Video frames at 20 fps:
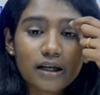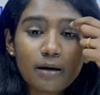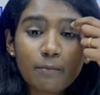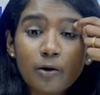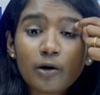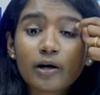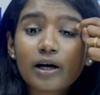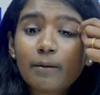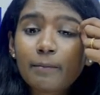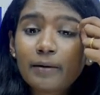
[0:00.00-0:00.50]
Come
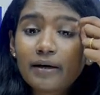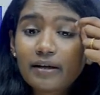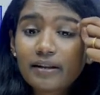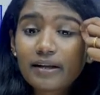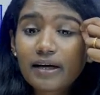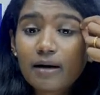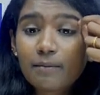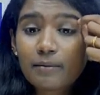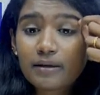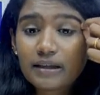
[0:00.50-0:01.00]
on, comment in
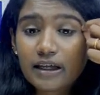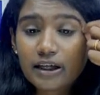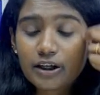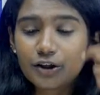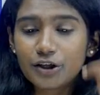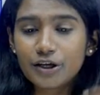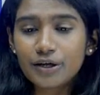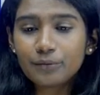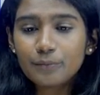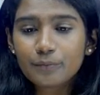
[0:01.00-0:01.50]
the comment
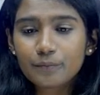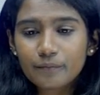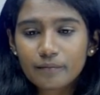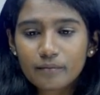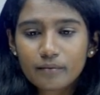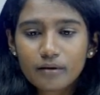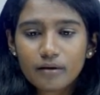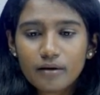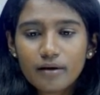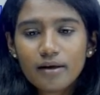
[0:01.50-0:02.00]
section.
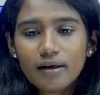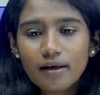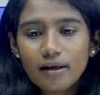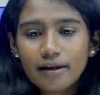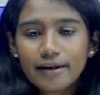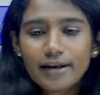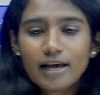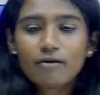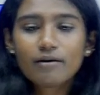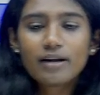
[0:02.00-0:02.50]

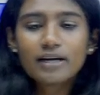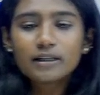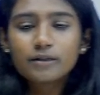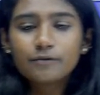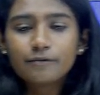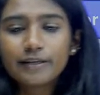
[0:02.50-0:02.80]
Now let's